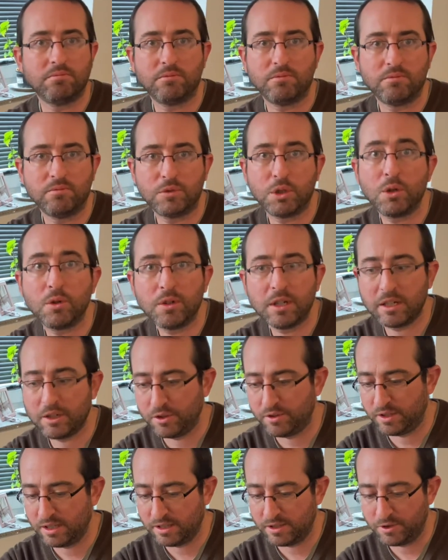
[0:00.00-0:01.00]
totally a good
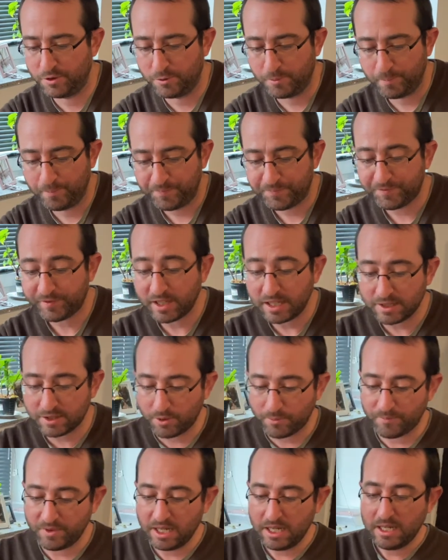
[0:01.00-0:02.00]
thing to do.
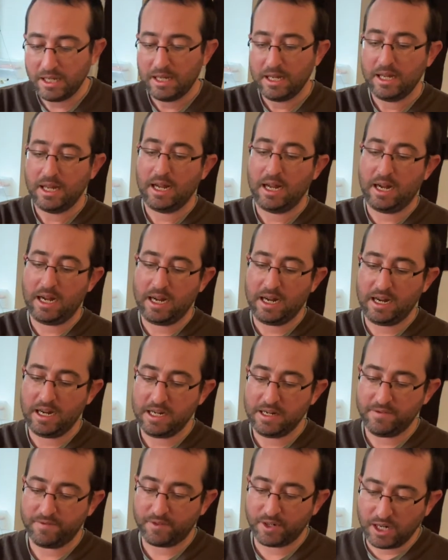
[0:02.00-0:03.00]
So
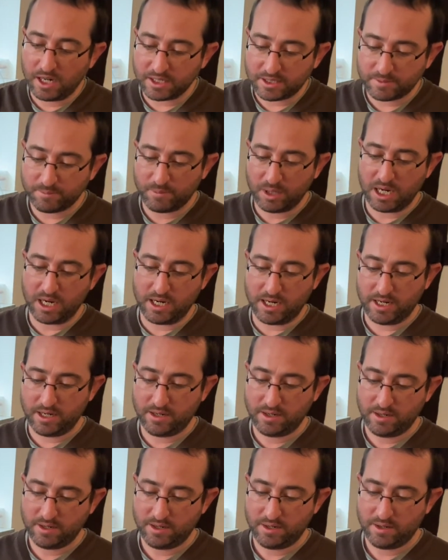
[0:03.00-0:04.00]
I've got my
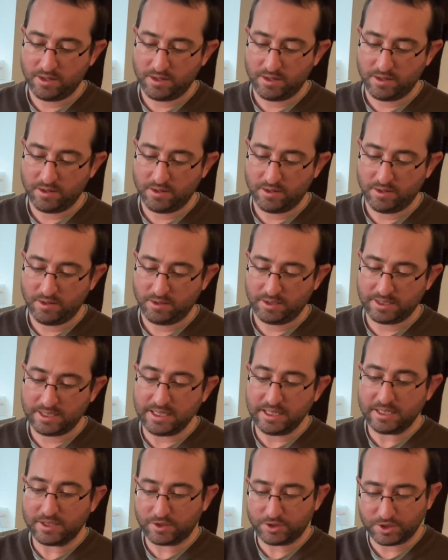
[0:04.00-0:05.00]

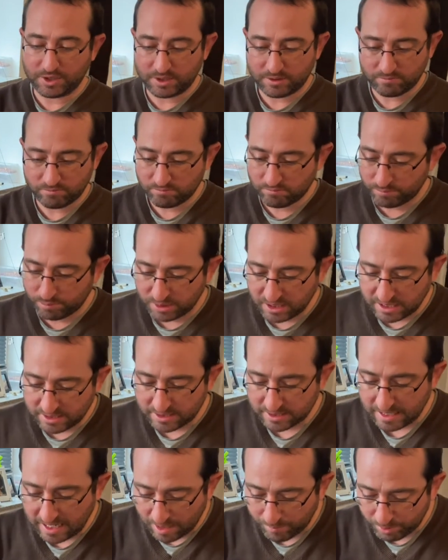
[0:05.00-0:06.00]
seeds just planted
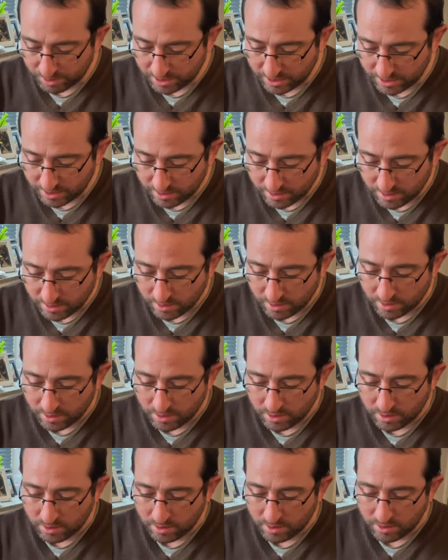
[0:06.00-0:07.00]
happily
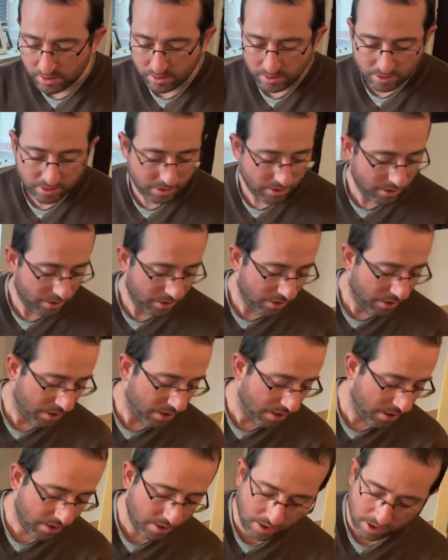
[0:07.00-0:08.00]

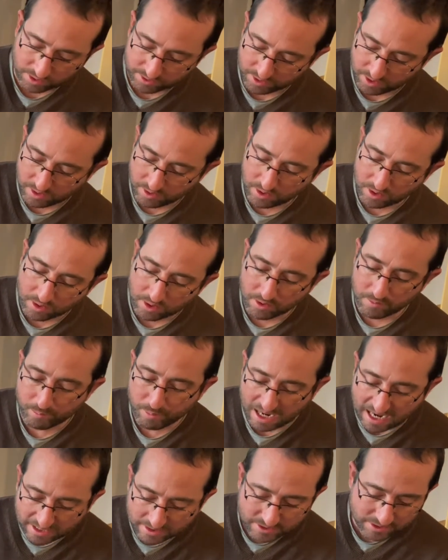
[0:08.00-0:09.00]
on the
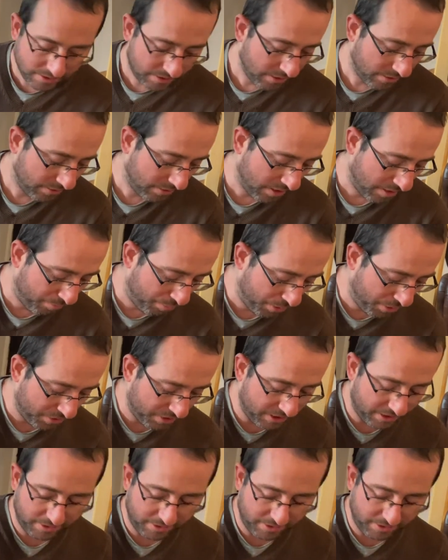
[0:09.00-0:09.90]
compacted compost.